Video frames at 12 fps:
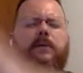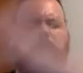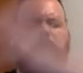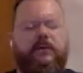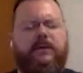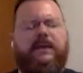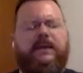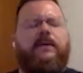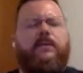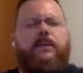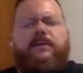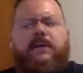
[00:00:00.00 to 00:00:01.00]
glued together
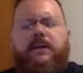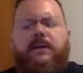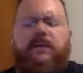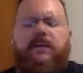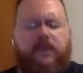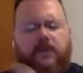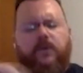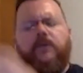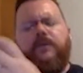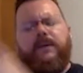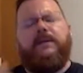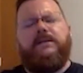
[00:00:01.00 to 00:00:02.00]
with core
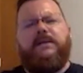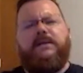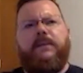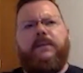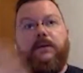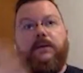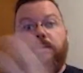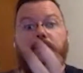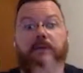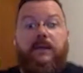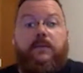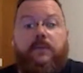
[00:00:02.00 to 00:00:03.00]
written in assembly, glued
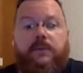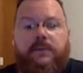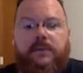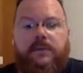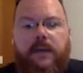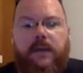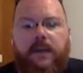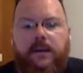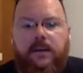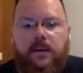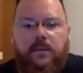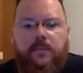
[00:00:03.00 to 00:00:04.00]
together with
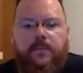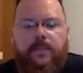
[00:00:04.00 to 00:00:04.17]
Go.